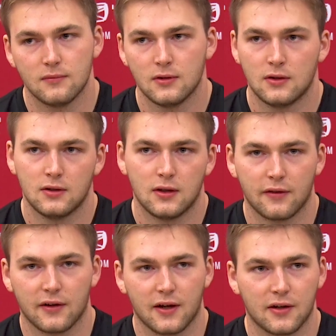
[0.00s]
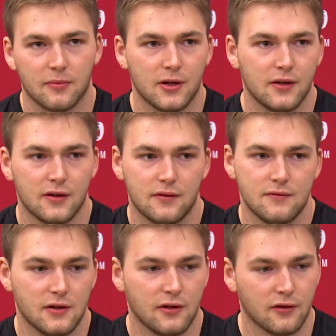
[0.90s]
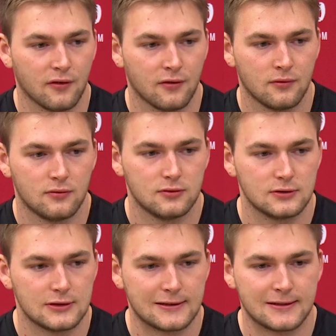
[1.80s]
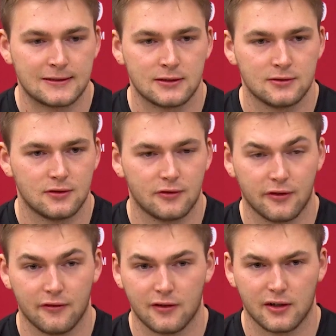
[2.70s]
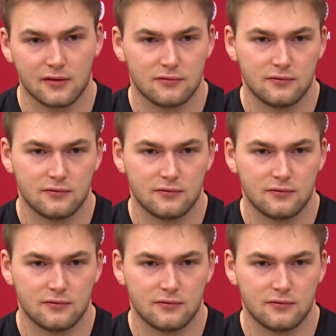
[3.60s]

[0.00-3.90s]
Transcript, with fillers: I think I committed here uh, only like